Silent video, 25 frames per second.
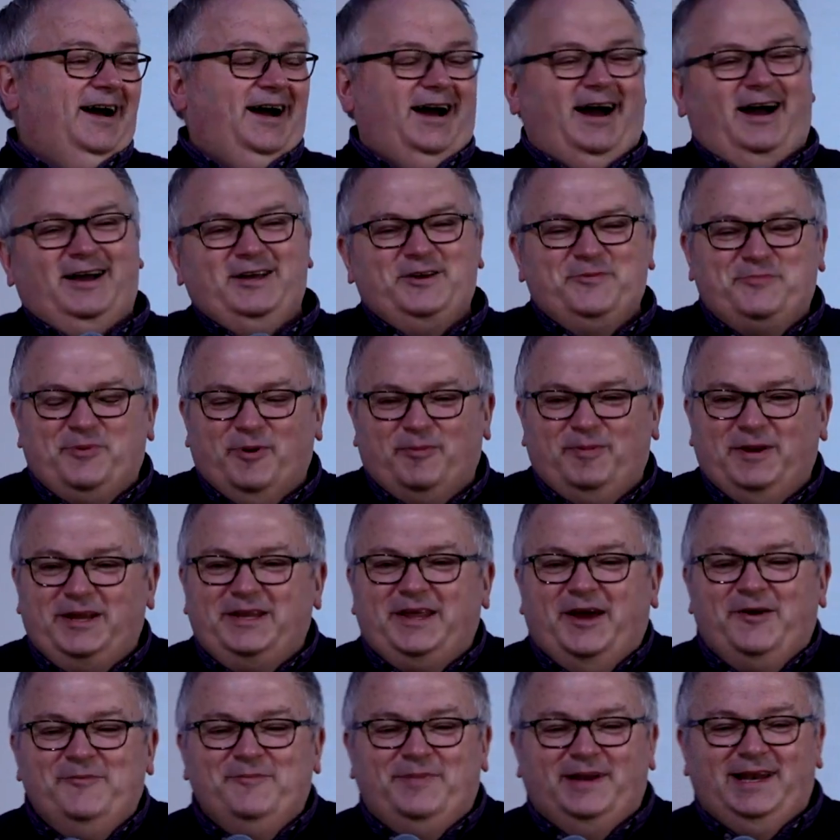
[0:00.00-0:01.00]
You probably
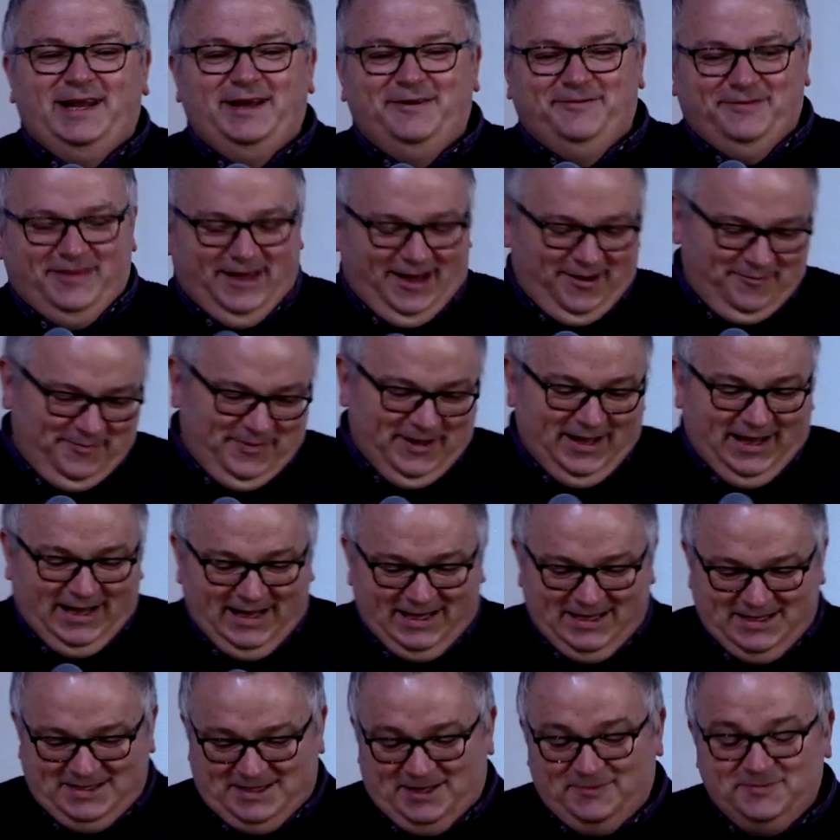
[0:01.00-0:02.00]
don't believe that,
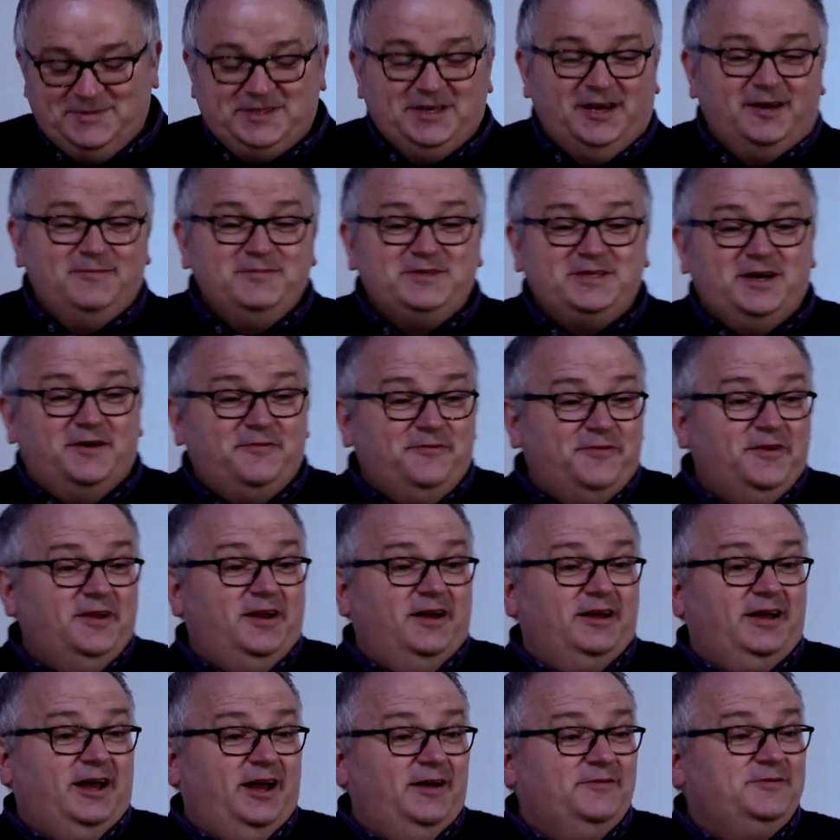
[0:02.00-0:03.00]
but sometimes I feel
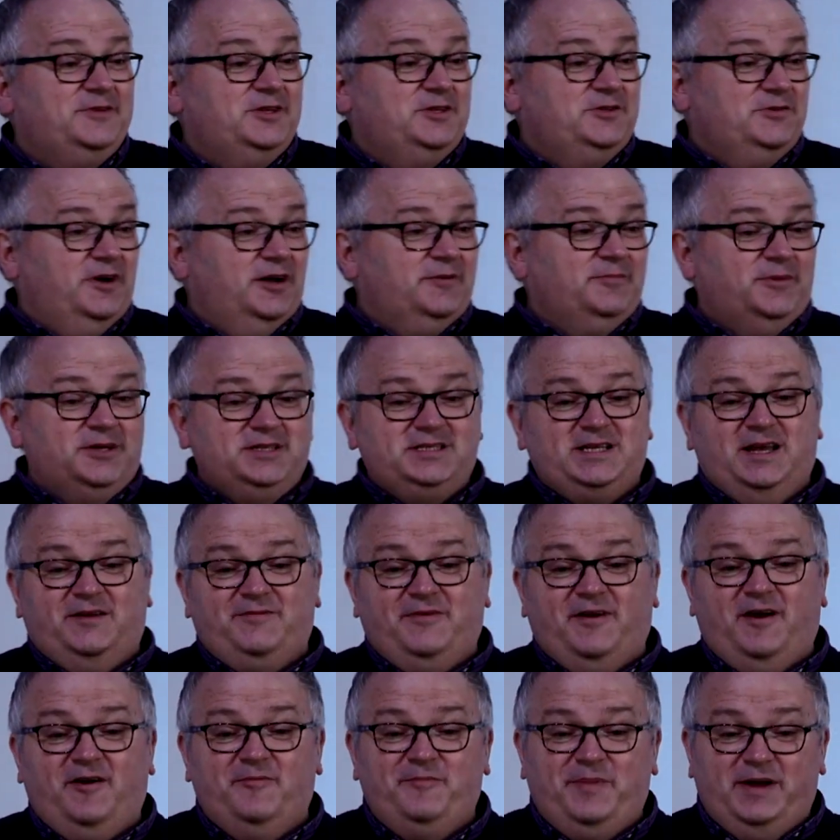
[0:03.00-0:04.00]
like I have to drag myself
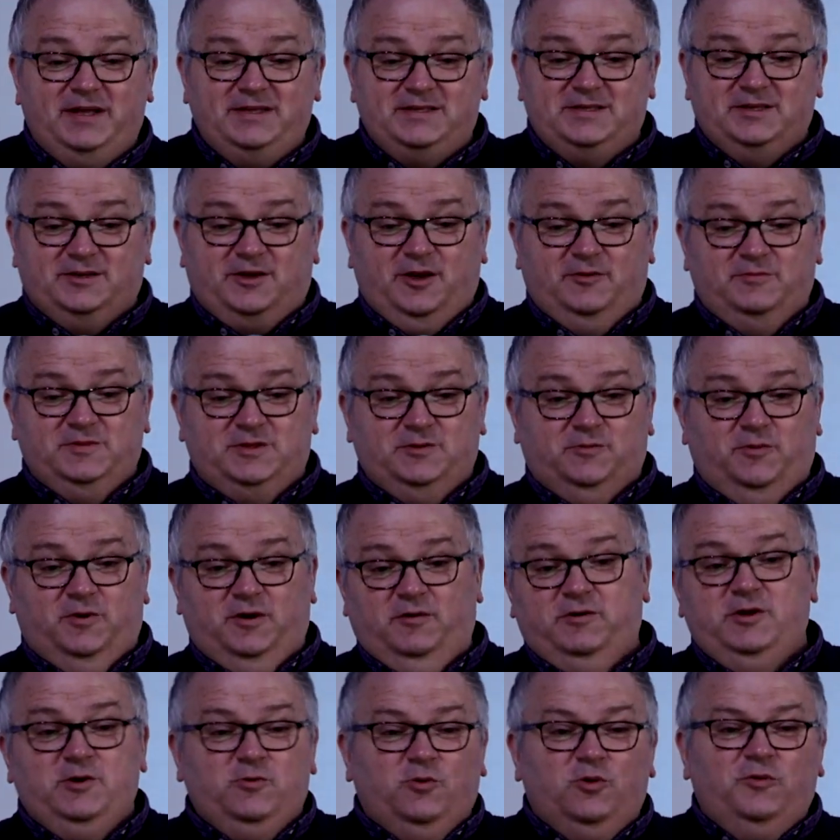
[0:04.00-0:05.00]
out of bed to come to work.
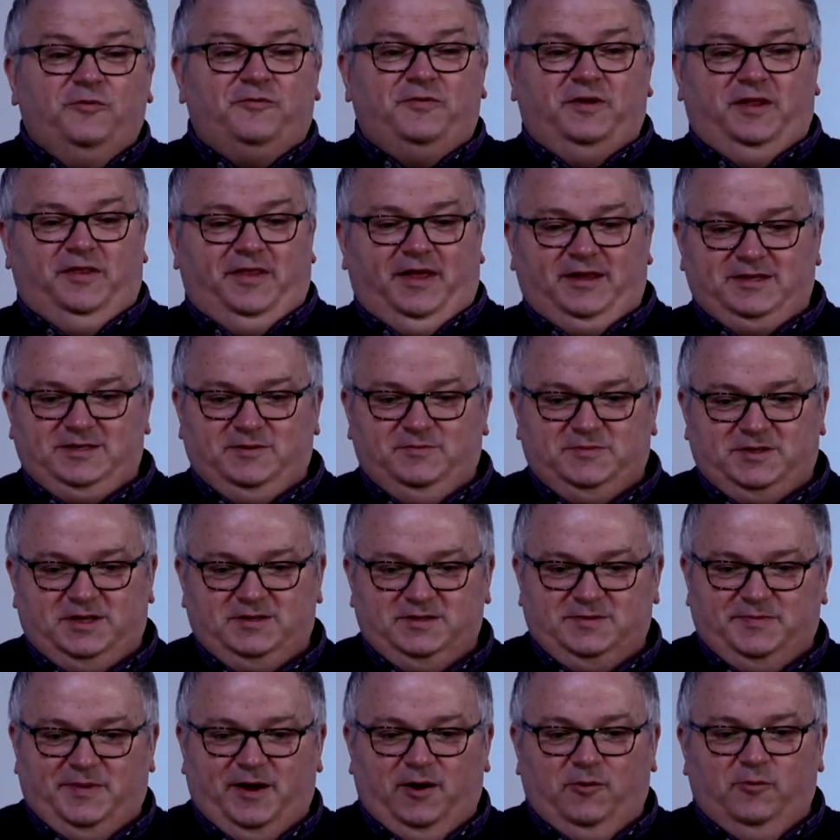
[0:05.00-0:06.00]
You all feel that sometimes
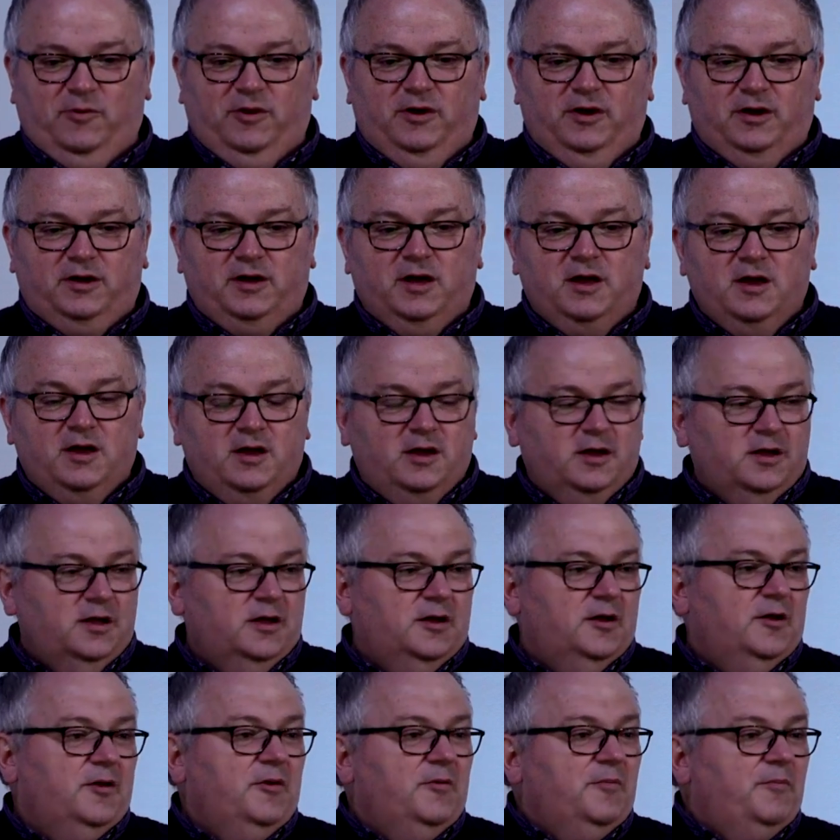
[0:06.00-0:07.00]
about work.
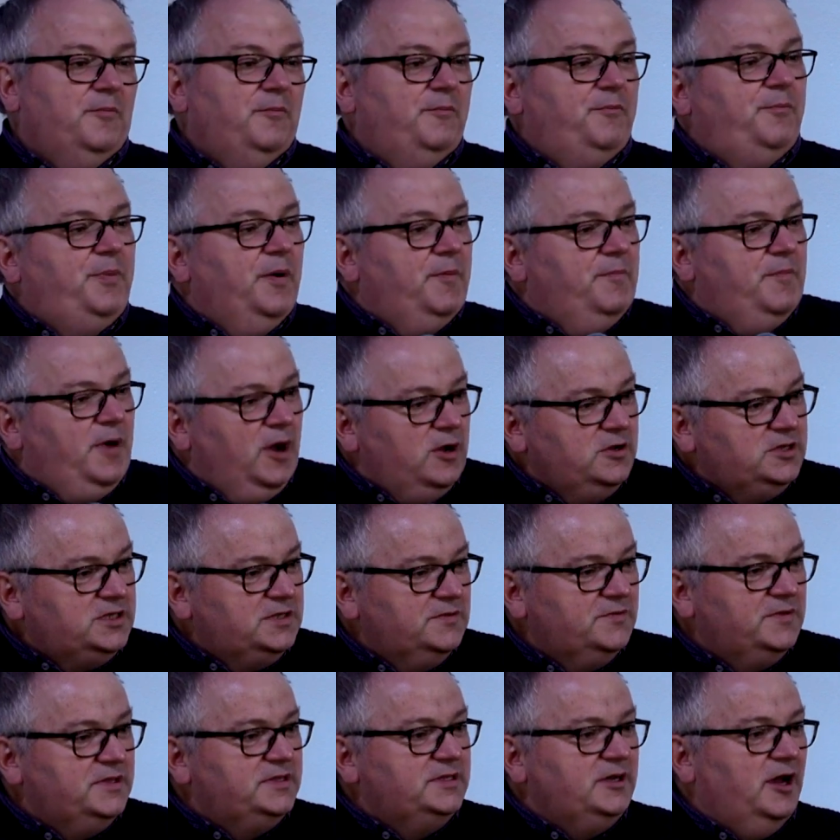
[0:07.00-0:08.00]
But most of
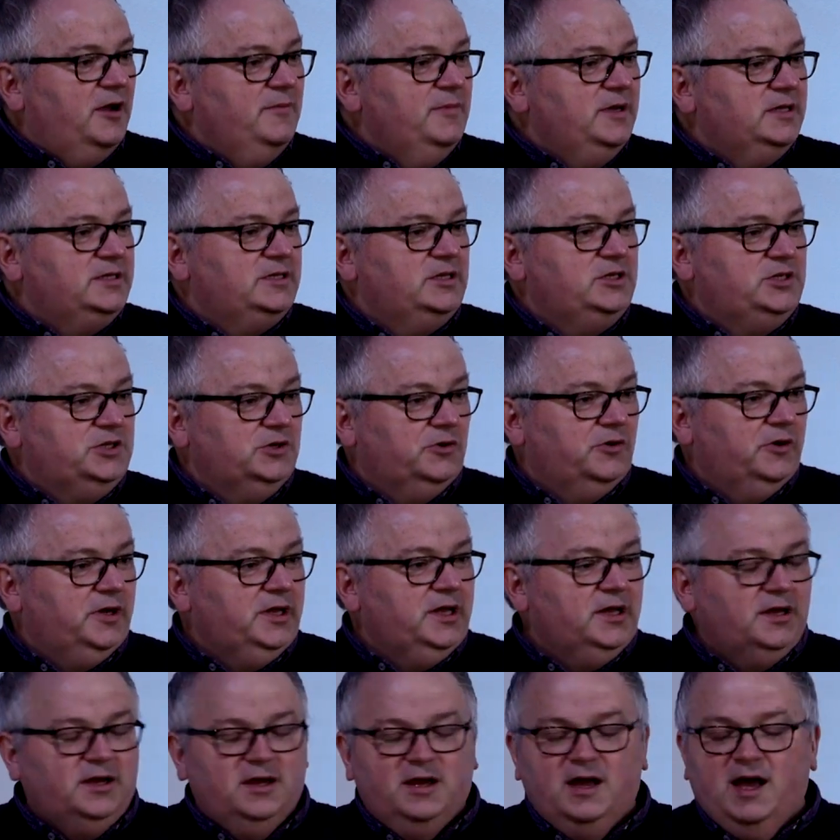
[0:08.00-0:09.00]
the time it's a joy.
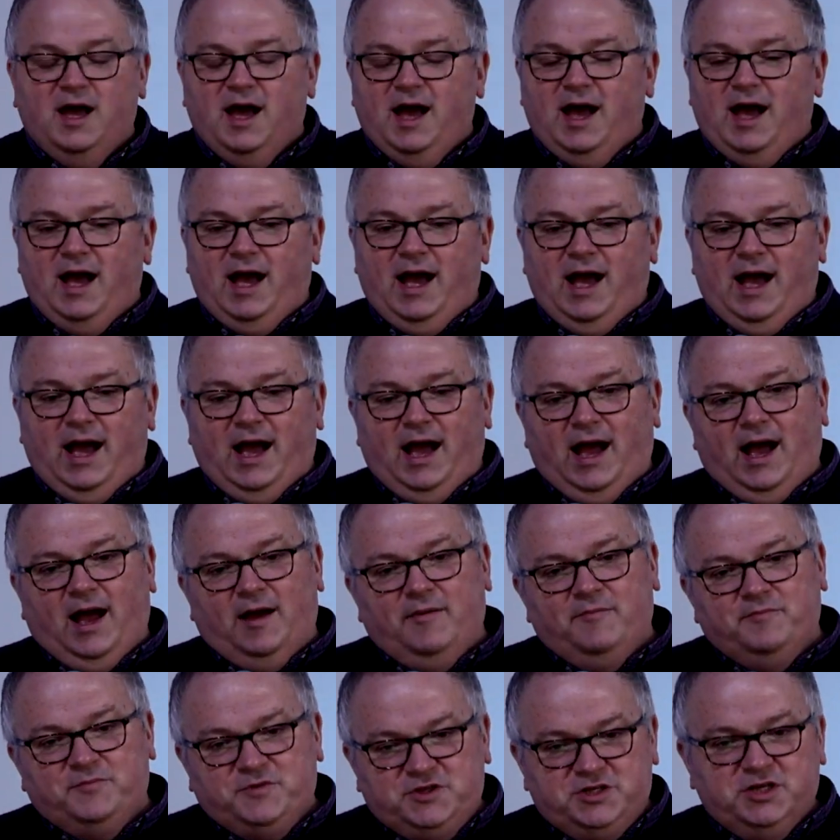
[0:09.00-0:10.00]

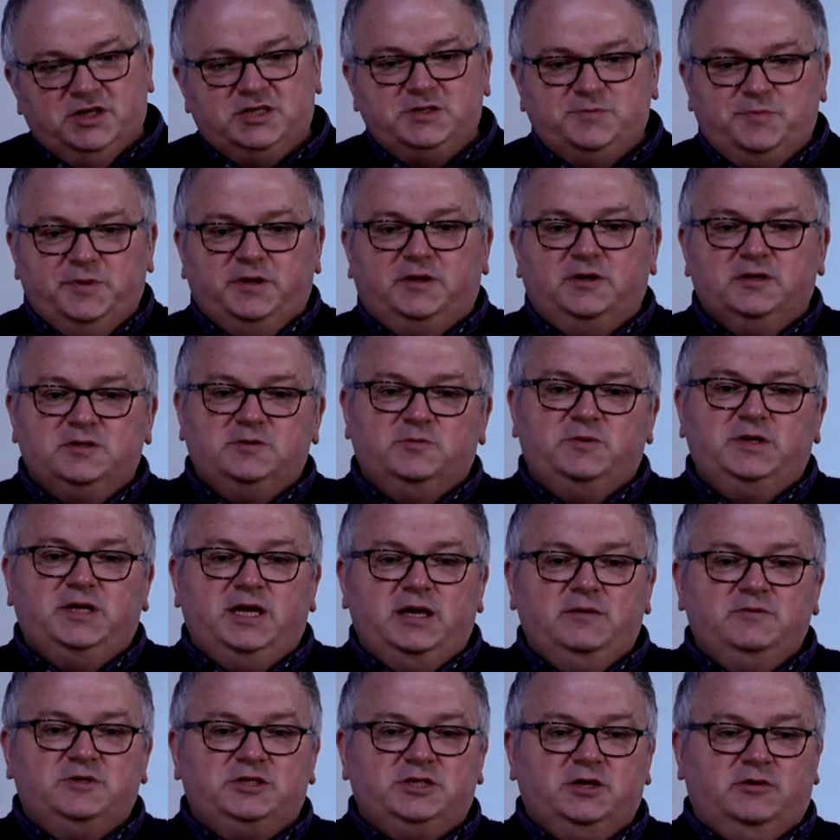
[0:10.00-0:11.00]
And just because we
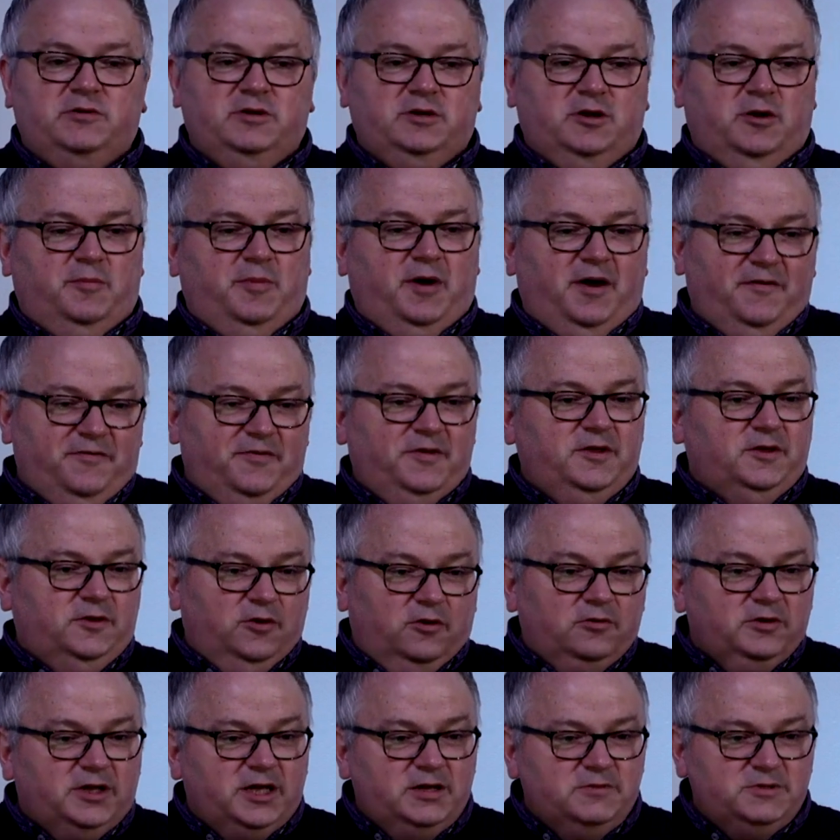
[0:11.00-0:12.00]
keep showing up, I think
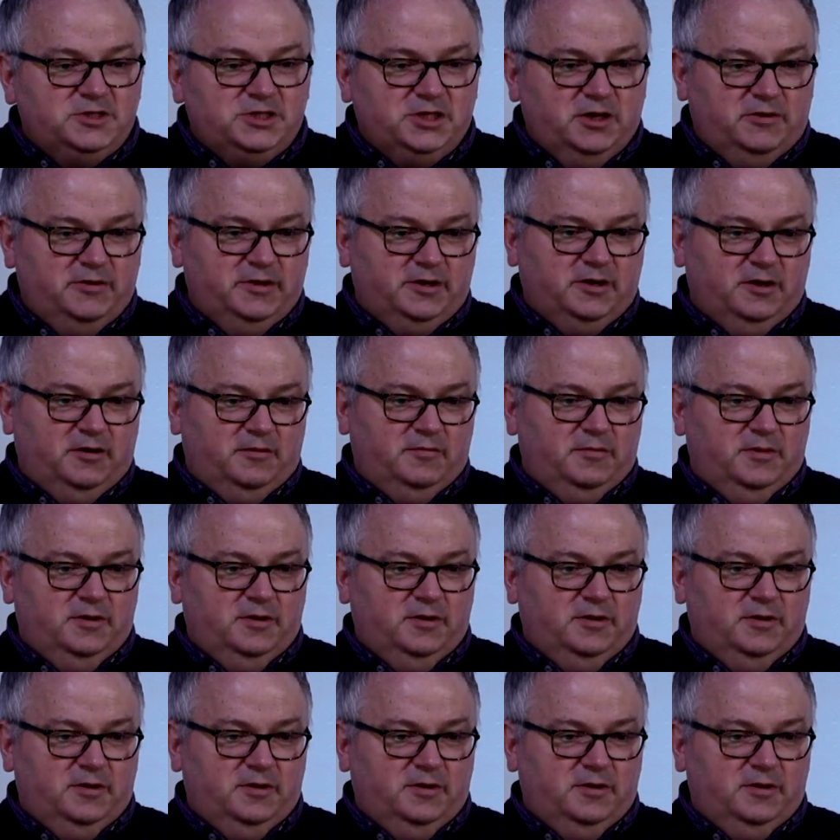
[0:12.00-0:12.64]
God keeps showing up.